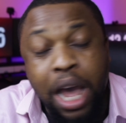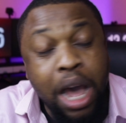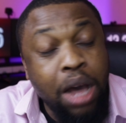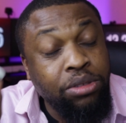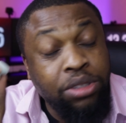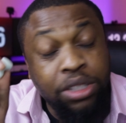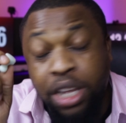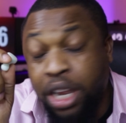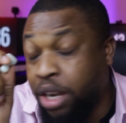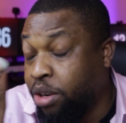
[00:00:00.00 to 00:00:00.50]

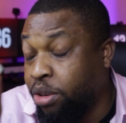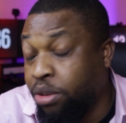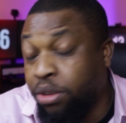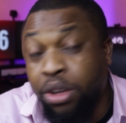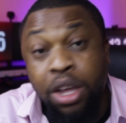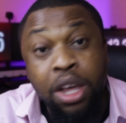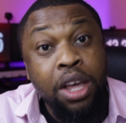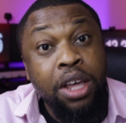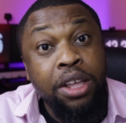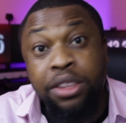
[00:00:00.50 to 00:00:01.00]
I'll tell you,
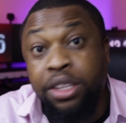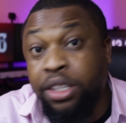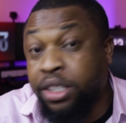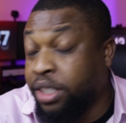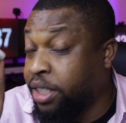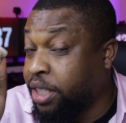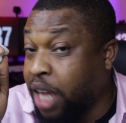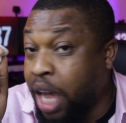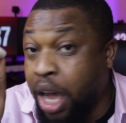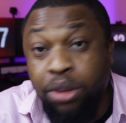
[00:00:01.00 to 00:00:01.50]
the
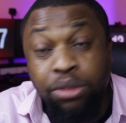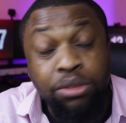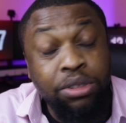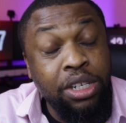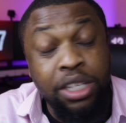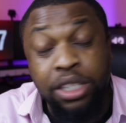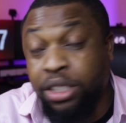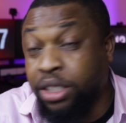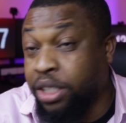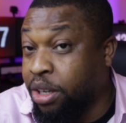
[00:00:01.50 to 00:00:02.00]

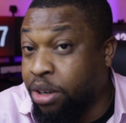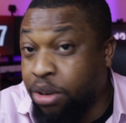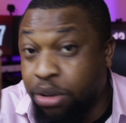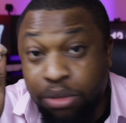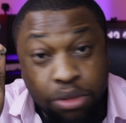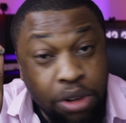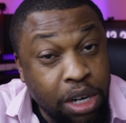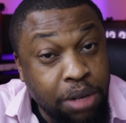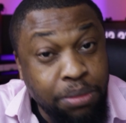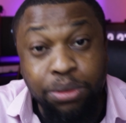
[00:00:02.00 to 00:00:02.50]
sound is
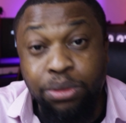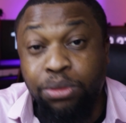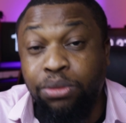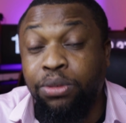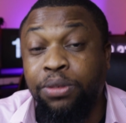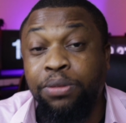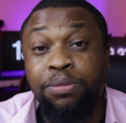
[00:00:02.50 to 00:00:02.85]
incredible.